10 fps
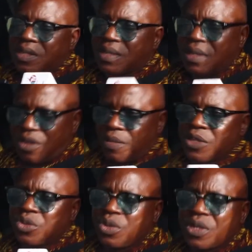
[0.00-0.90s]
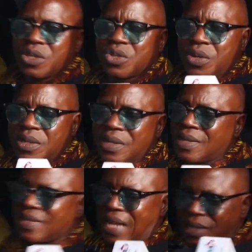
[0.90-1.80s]
it. The government should look into it.
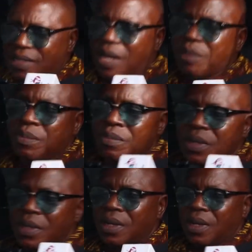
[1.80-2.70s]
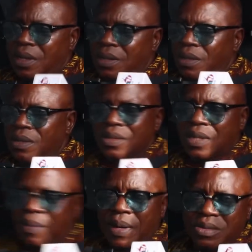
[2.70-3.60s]
It's high time. Yeah. You know,
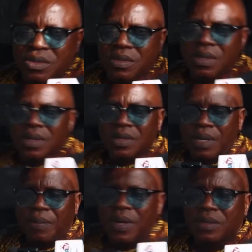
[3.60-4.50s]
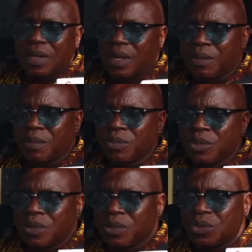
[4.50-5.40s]
it's about
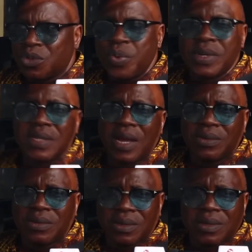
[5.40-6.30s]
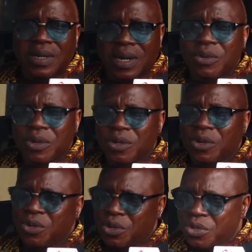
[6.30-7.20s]
2 weeks now, or
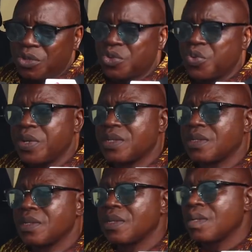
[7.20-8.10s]
going to 2 weeks.